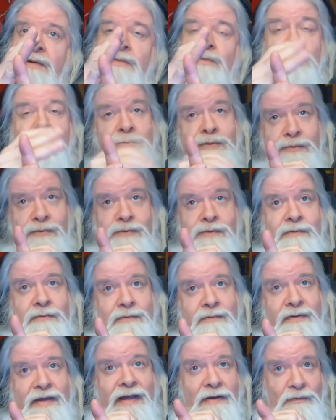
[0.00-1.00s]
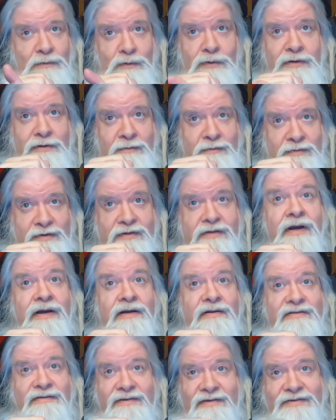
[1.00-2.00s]
well, you can't work them to
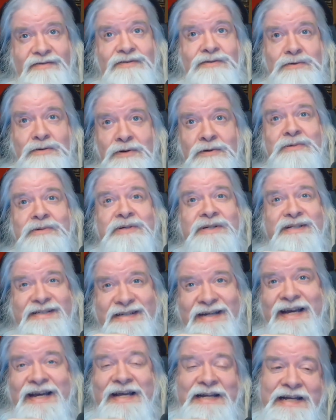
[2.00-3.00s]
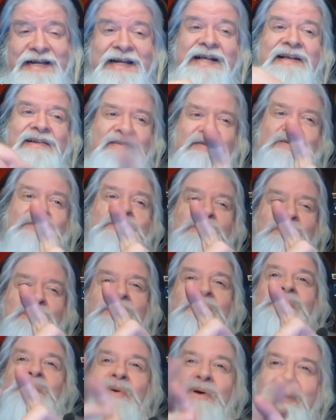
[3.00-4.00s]
death because they're already dead, so you
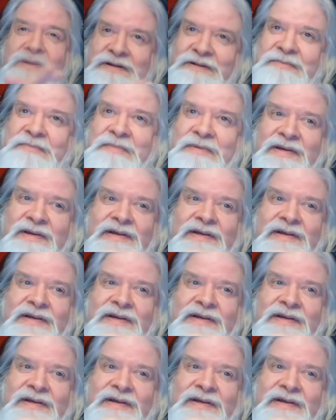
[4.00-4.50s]
can work them.